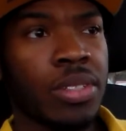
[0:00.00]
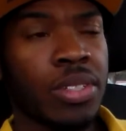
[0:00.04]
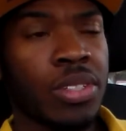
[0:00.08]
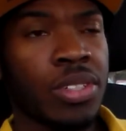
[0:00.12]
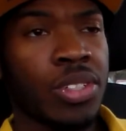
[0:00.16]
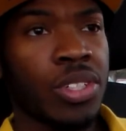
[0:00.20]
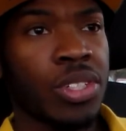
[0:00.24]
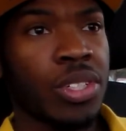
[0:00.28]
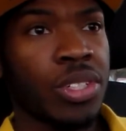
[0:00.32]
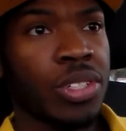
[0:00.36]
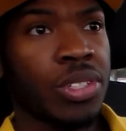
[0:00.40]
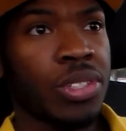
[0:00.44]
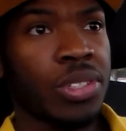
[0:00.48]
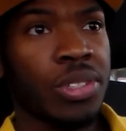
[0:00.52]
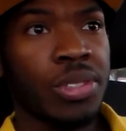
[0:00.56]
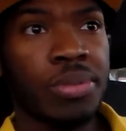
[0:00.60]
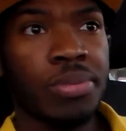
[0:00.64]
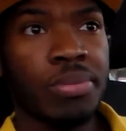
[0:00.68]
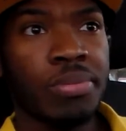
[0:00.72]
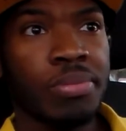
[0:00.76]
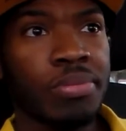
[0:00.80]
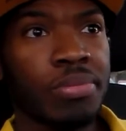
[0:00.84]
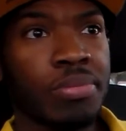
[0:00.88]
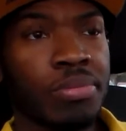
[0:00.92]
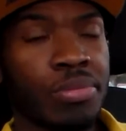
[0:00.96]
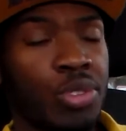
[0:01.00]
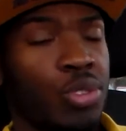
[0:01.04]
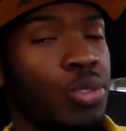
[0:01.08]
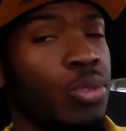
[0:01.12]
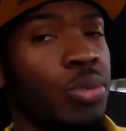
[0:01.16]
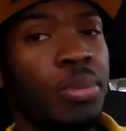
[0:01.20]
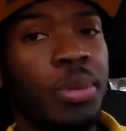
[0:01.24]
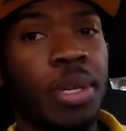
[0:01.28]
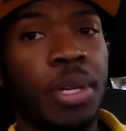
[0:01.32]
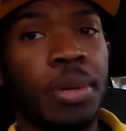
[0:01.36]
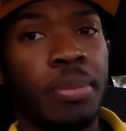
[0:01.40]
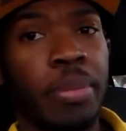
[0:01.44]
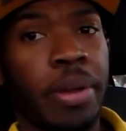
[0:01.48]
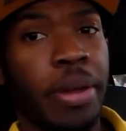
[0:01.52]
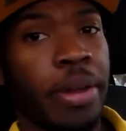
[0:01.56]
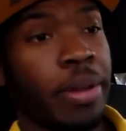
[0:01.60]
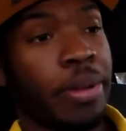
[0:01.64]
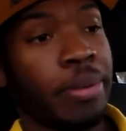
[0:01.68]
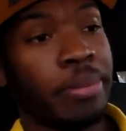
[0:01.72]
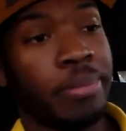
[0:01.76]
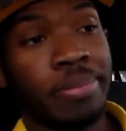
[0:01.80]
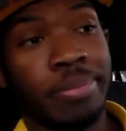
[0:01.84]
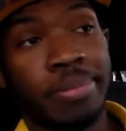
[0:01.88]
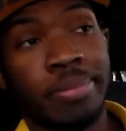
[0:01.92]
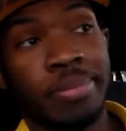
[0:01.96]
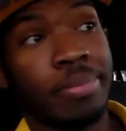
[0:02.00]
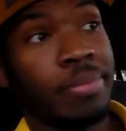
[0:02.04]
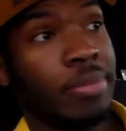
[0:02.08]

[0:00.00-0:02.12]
and just do me, man.